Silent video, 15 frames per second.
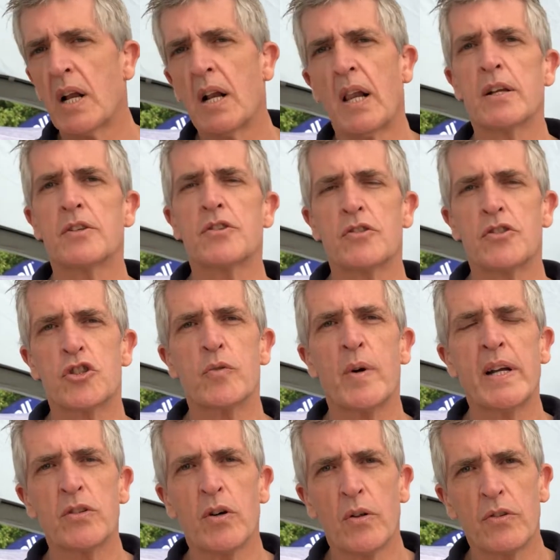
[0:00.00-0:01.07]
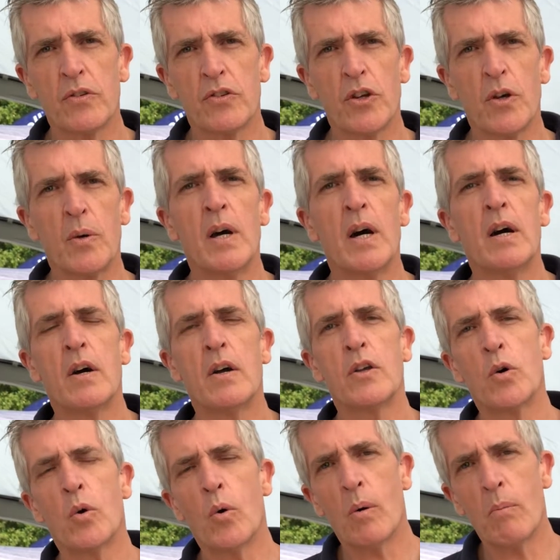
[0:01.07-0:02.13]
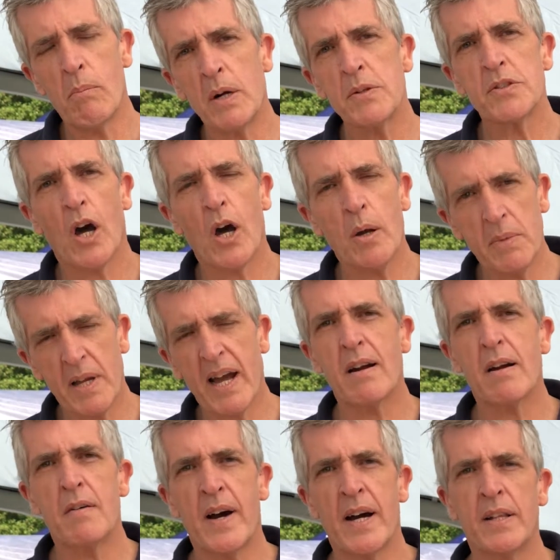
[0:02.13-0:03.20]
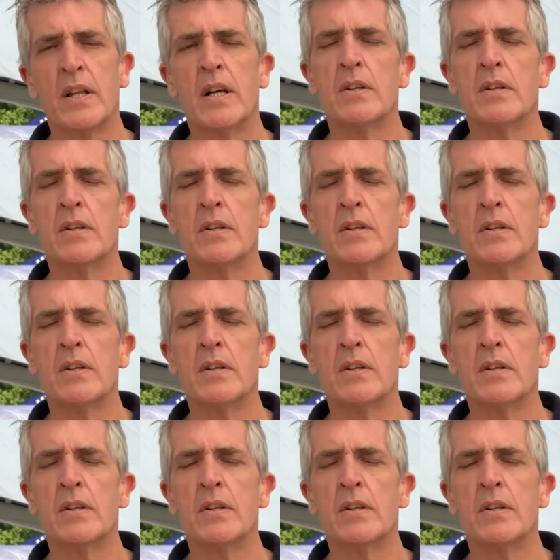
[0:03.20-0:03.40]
clicks straight onto your motorhome caravan.